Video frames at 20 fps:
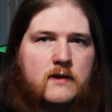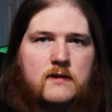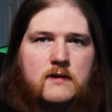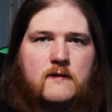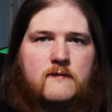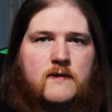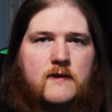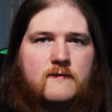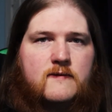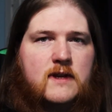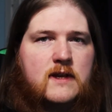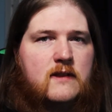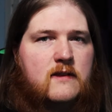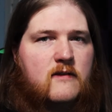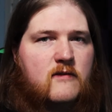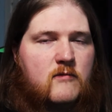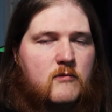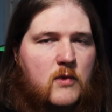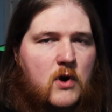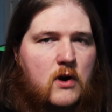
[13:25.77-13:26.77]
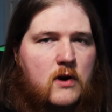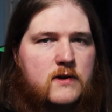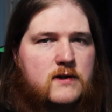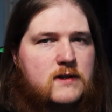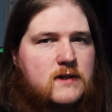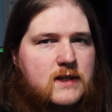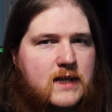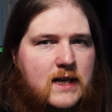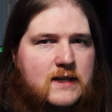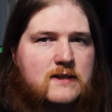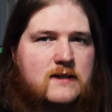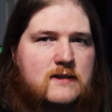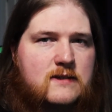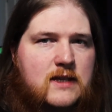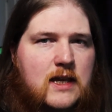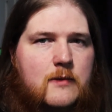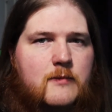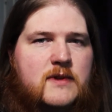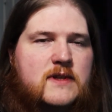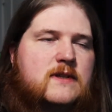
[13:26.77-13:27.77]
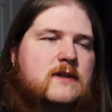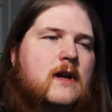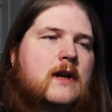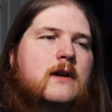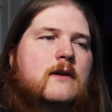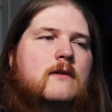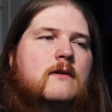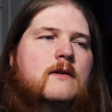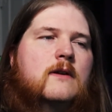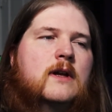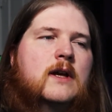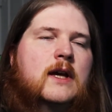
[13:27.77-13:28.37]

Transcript: to the 15th of March, that's a statement cycle.